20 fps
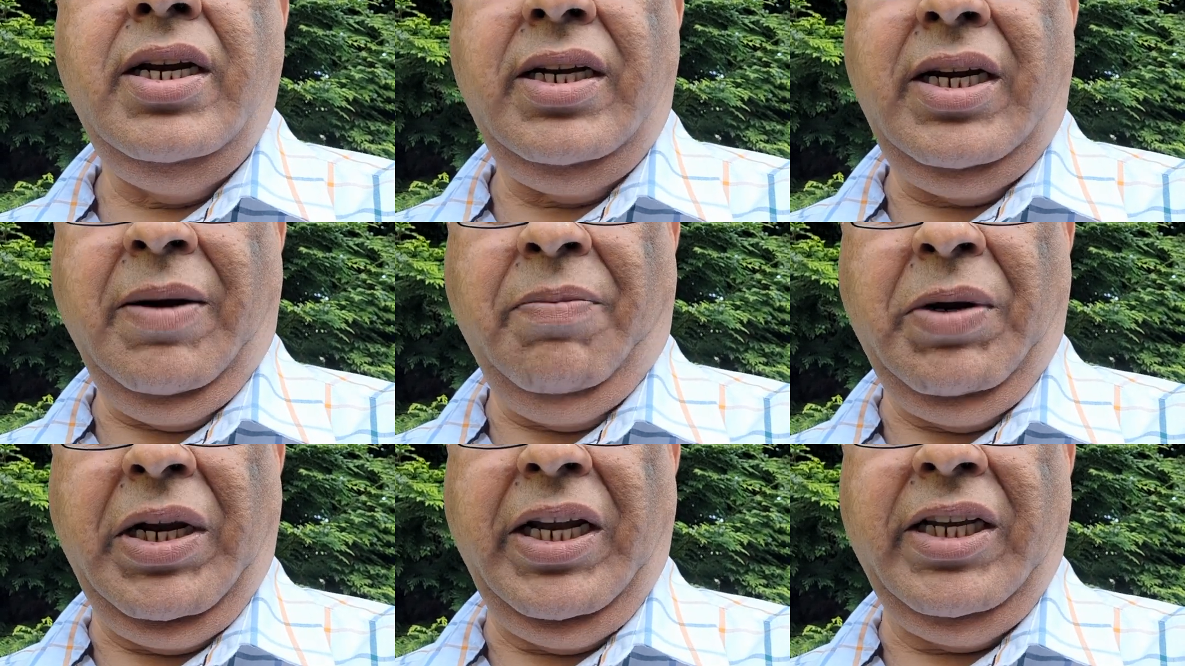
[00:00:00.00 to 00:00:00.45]

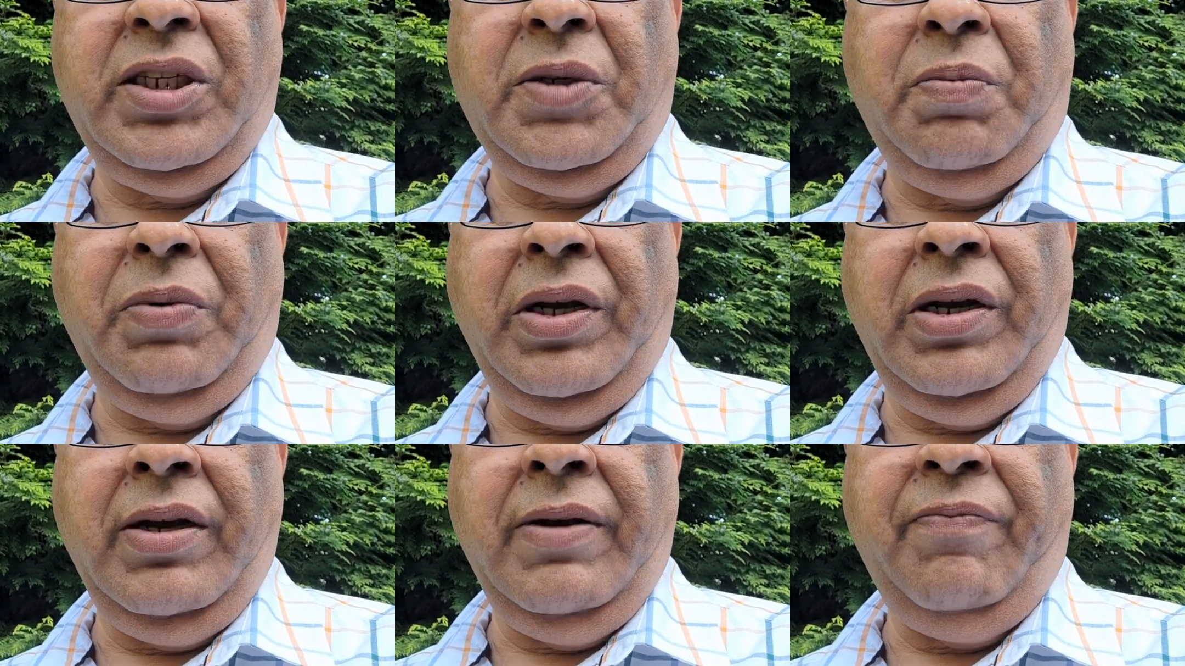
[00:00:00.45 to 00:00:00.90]
Double s
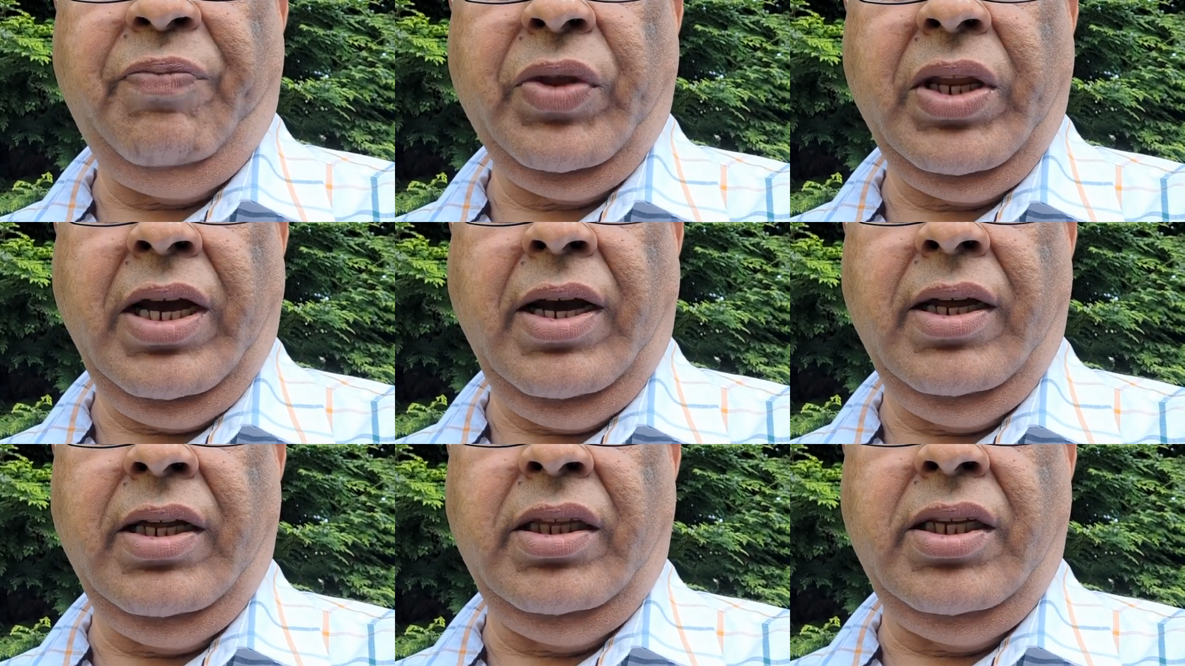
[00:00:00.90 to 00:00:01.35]
pe,
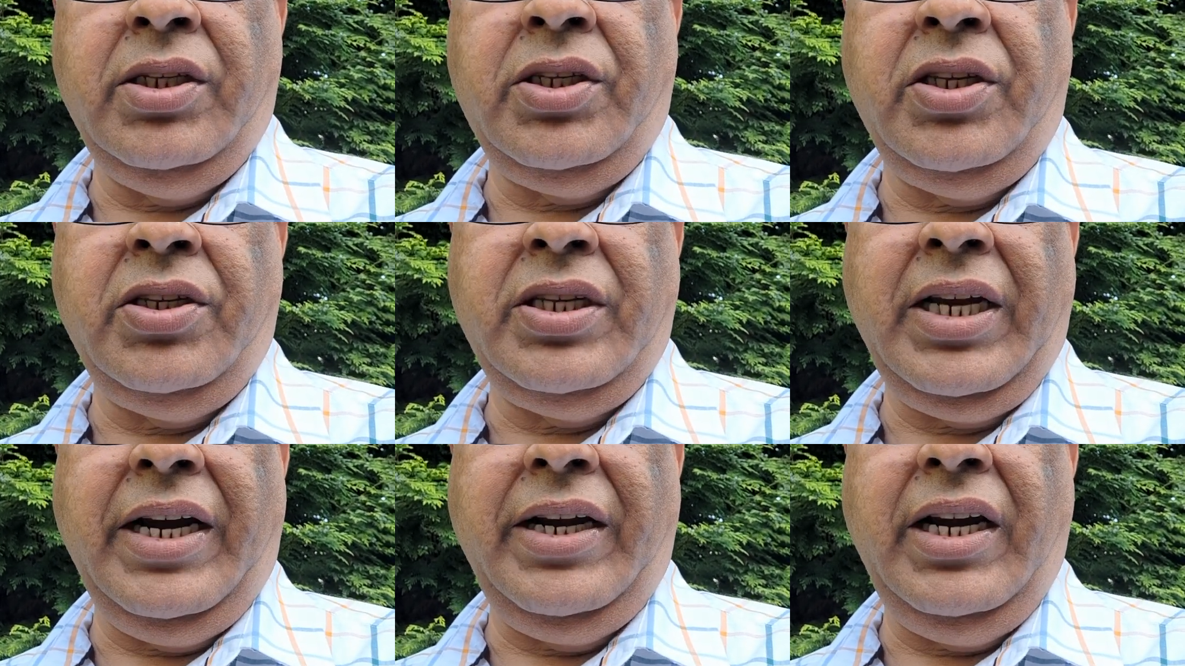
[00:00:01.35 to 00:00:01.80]
this
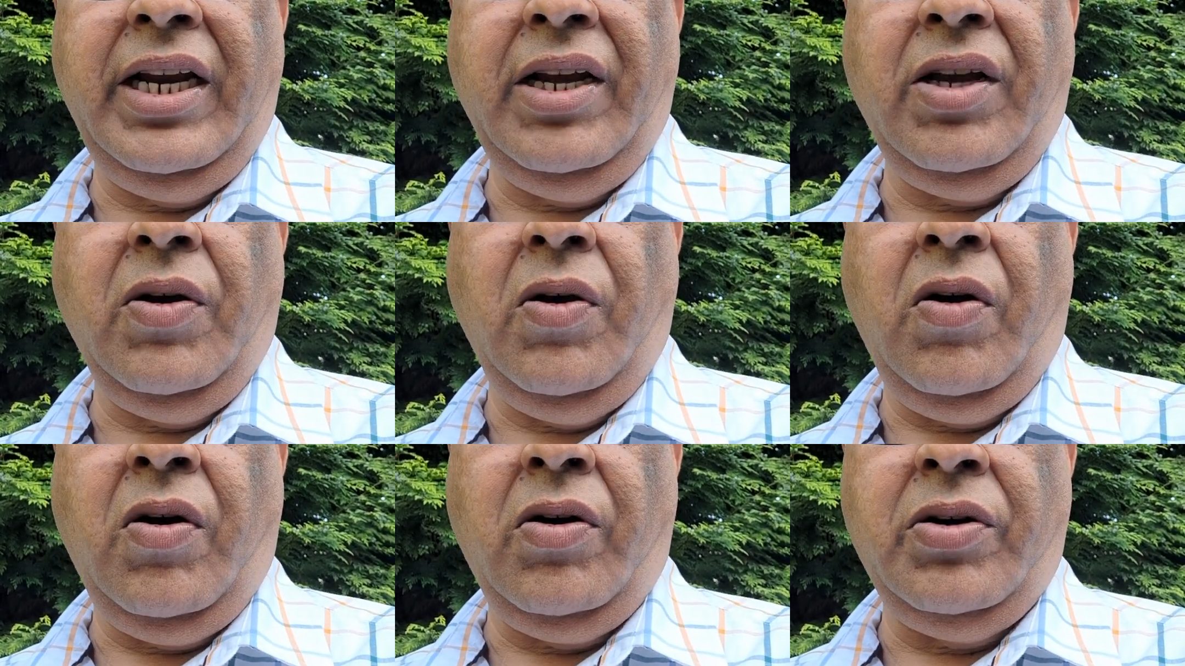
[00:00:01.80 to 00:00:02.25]
is
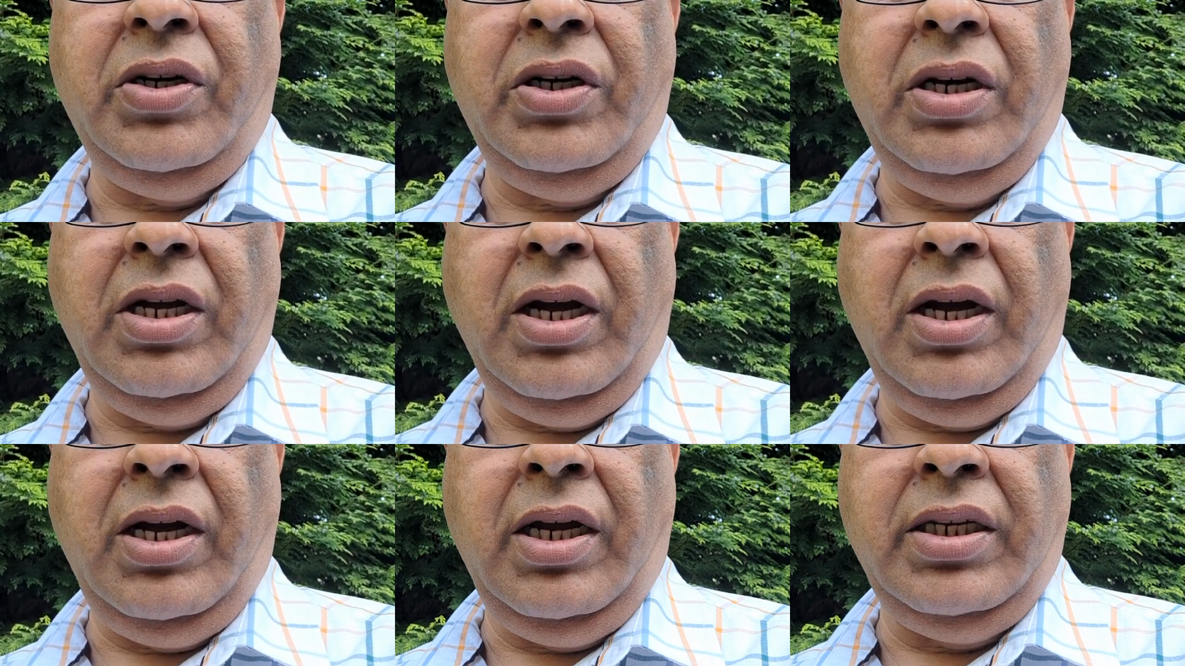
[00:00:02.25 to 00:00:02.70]
ending on
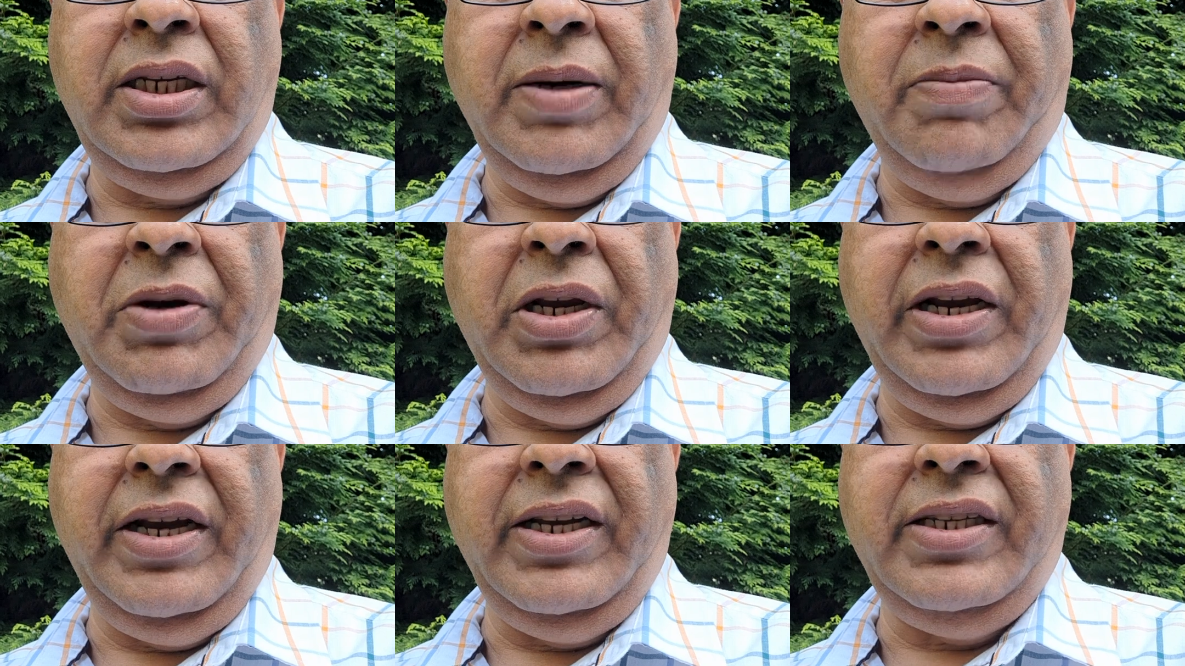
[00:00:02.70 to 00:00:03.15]

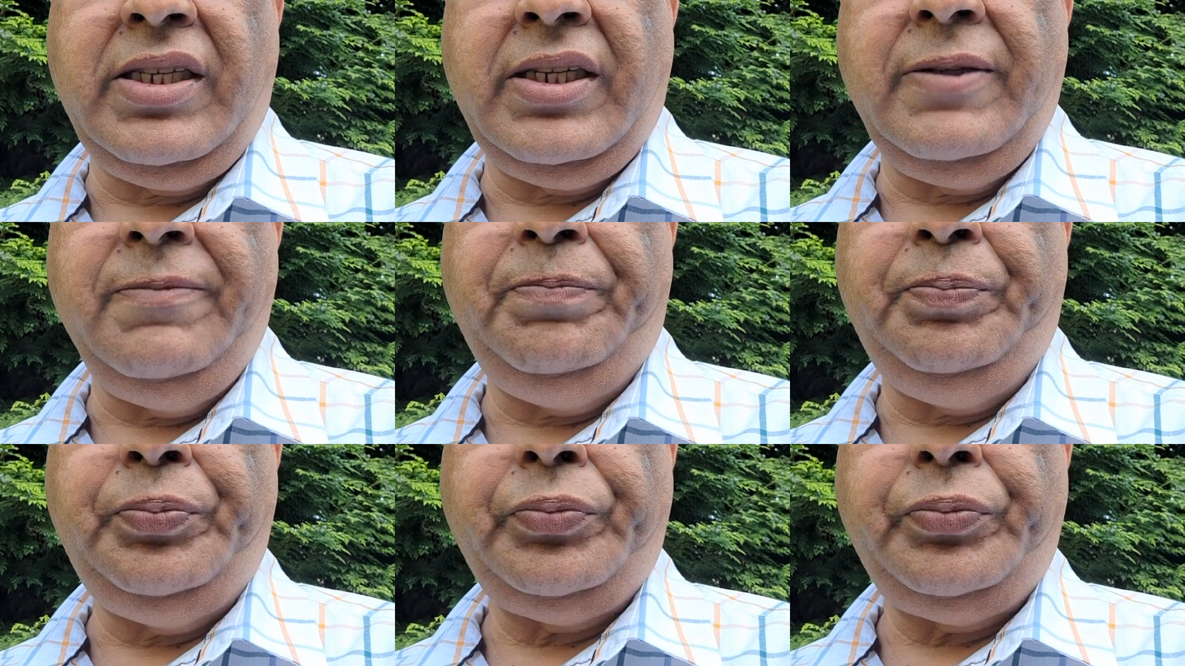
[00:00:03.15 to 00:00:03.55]
double s.